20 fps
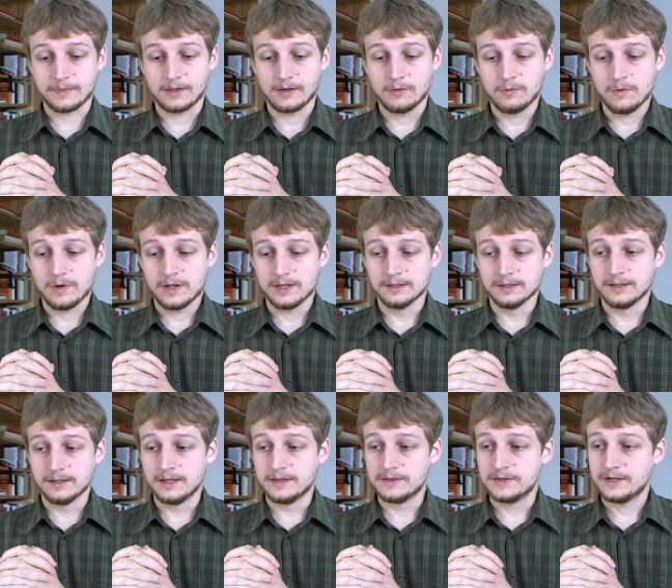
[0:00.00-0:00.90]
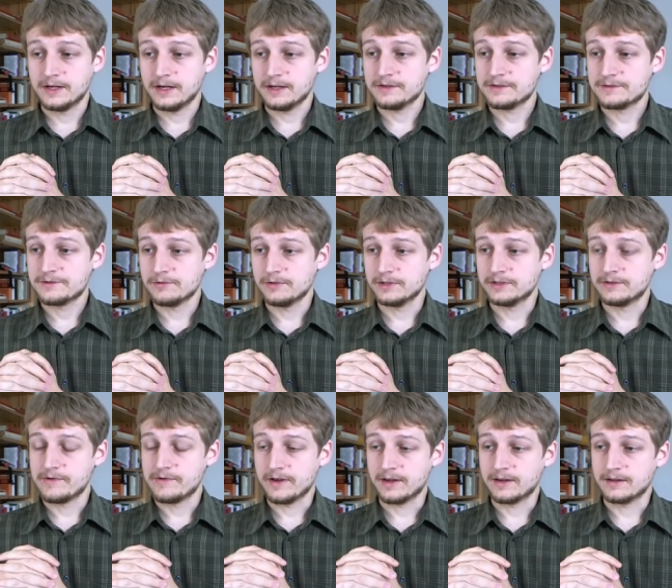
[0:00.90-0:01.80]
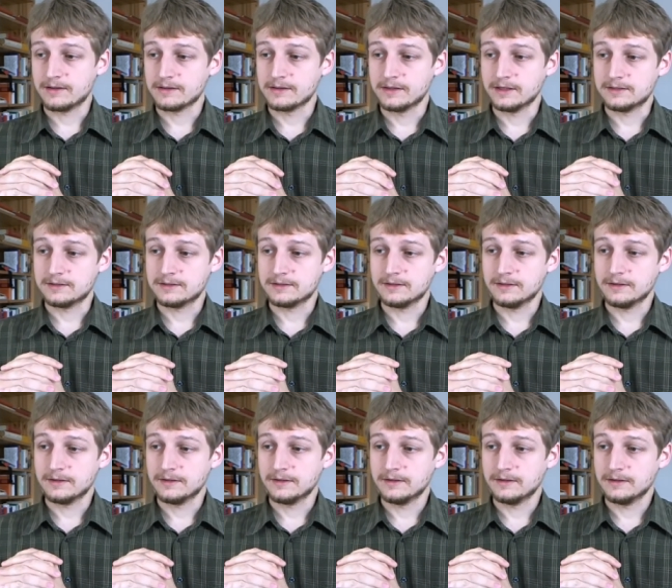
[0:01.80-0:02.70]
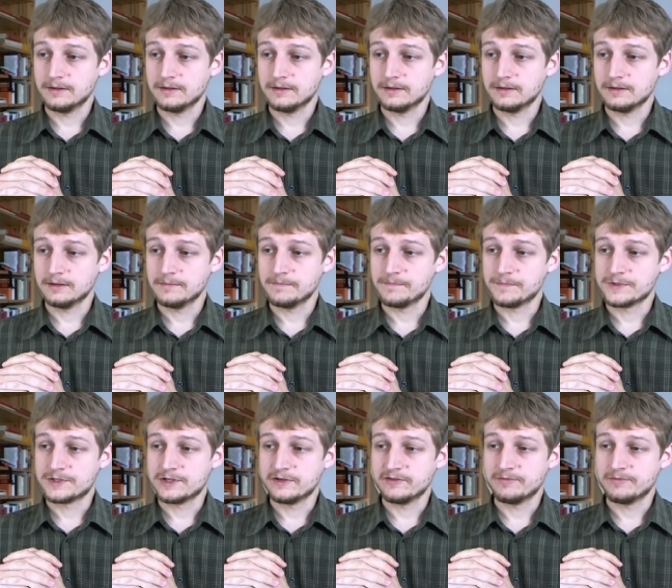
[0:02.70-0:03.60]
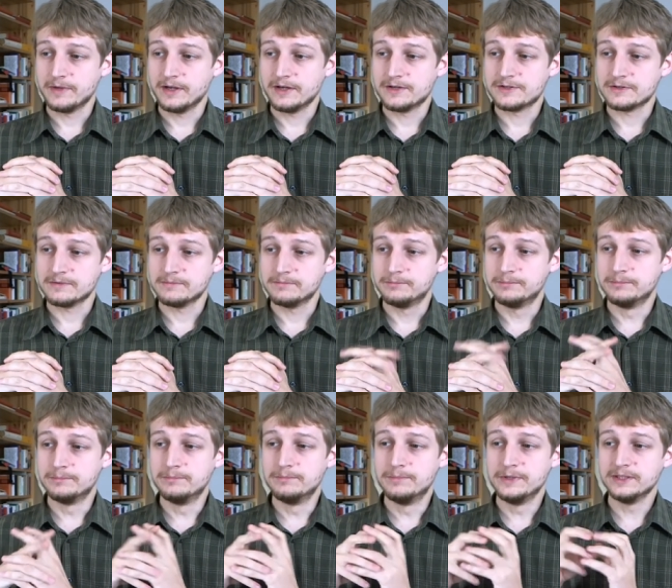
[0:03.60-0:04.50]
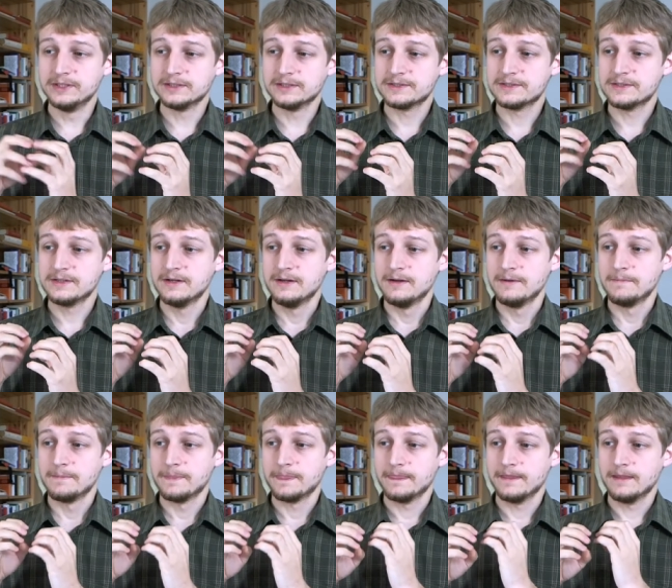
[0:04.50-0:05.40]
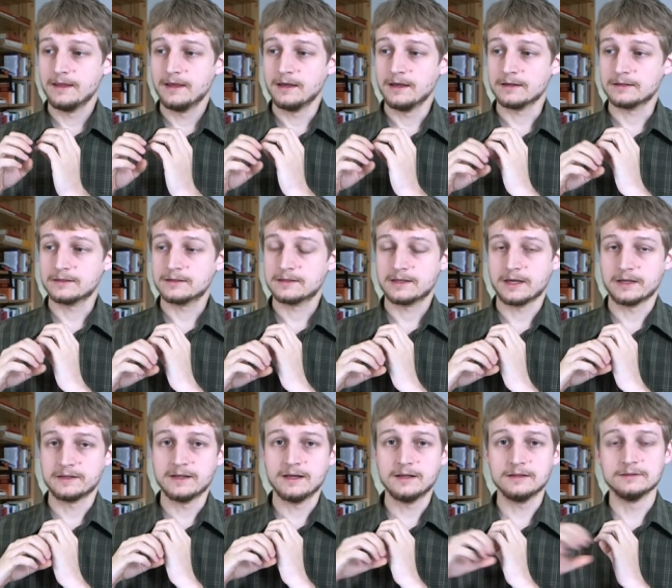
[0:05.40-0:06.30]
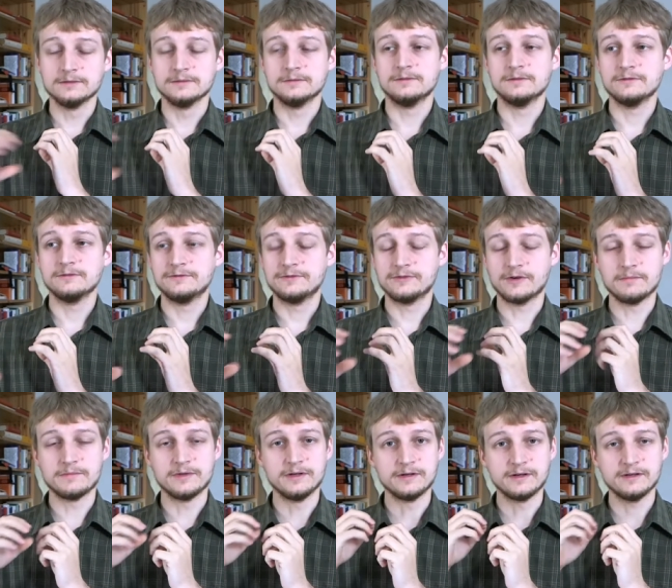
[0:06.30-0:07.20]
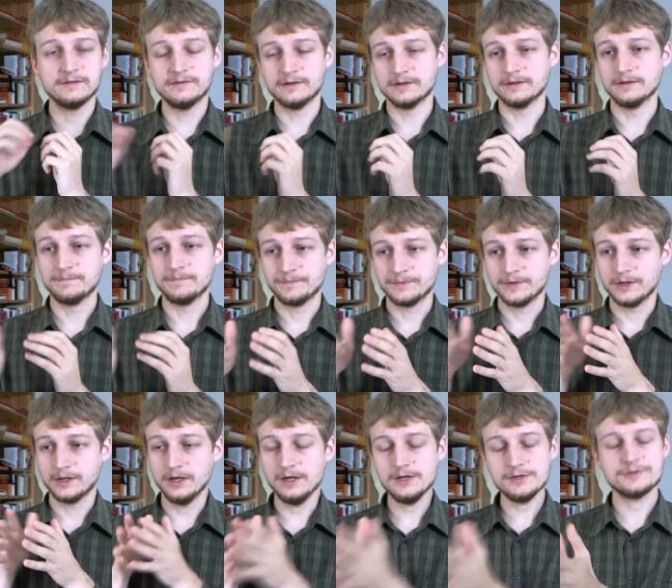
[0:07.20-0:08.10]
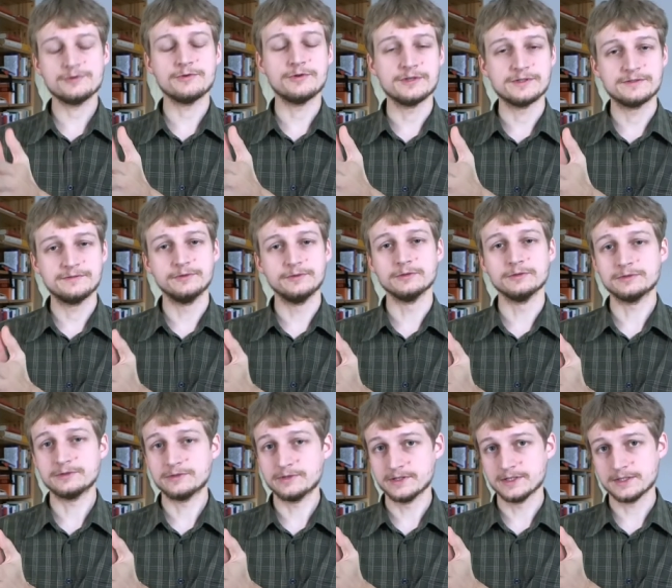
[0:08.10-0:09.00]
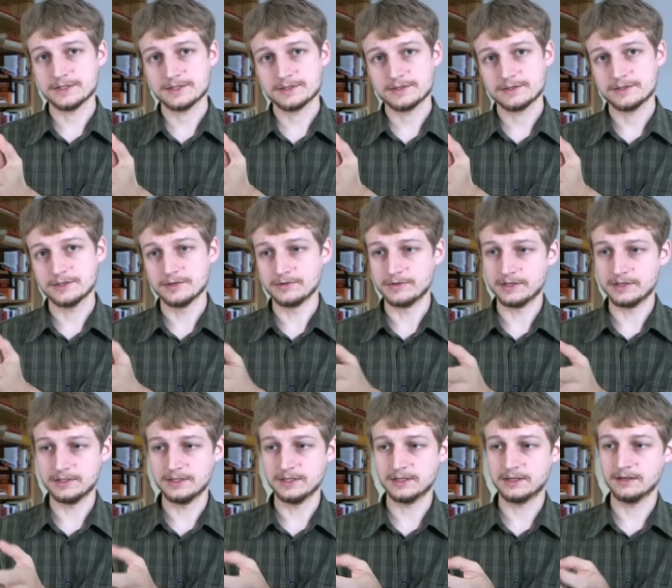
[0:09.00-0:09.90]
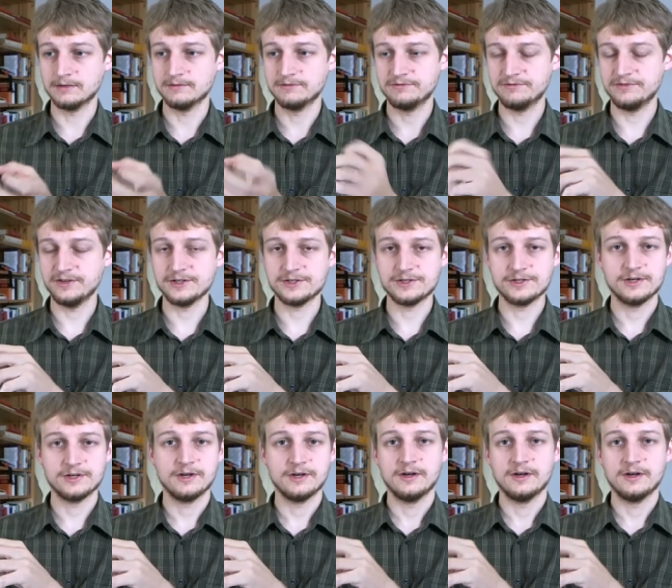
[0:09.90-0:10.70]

Well, and then I saw a trick that Jeff Major built a canal from the river into his fortress so that he can fish